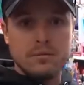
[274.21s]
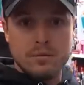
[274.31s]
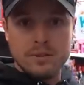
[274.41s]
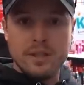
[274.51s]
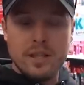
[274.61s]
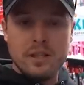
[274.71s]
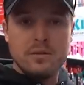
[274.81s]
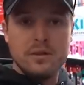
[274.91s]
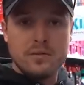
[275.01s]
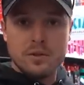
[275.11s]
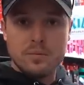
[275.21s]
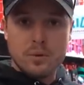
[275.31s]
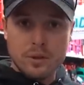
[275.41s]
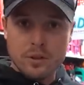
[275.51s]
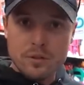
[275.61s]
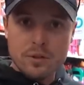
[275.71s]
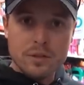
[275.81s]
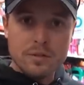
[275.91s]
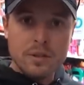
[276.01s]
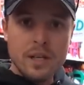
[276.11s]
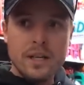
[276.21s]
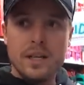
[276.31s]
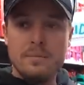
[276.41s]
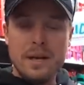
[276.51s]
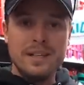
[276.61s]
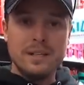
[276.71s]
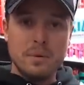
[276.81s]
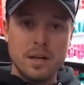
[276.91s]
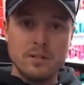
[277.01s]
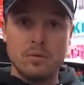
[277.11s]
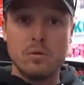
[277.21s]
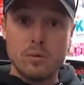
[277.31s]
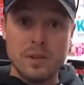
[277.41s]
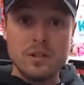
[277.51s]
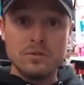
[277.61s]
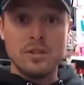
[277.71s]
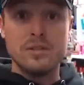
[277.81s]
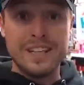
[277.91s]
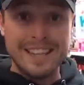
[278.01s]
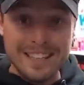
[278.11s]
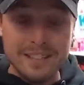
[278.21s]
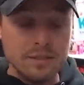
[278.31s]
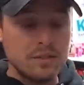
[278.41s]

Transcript: So we want to say thank you again for supporting the Googans and making it possible to where we can do stuff like this.